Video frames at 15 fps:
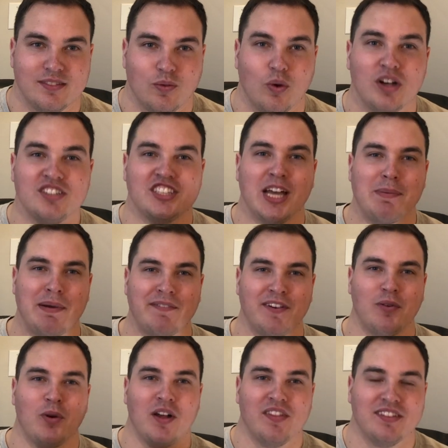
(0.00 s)
What's up
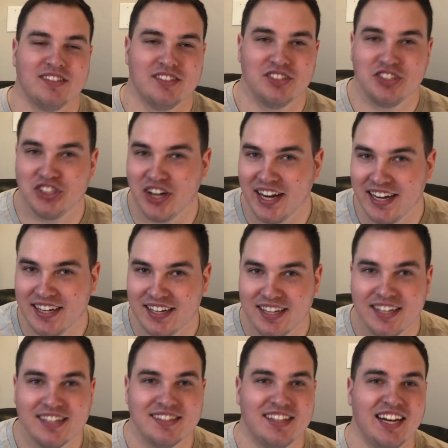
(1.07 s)
everyone, this is Drake.
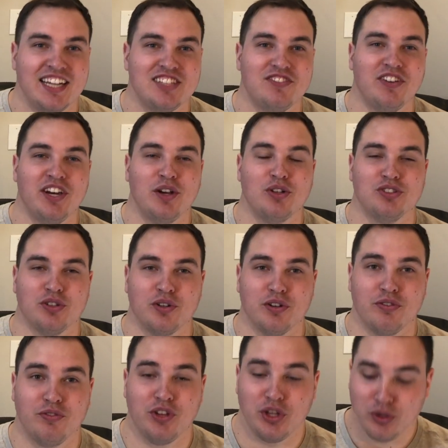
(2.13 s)
Today's video is a
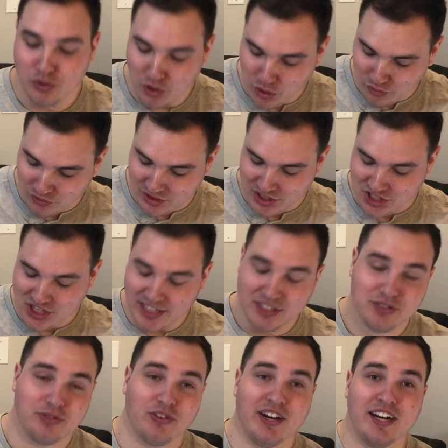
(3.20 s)
review over the
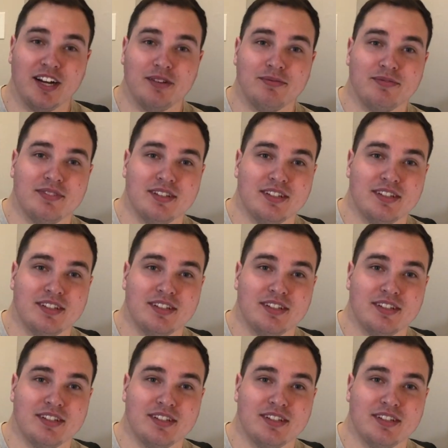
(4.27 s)
Chase Freedom.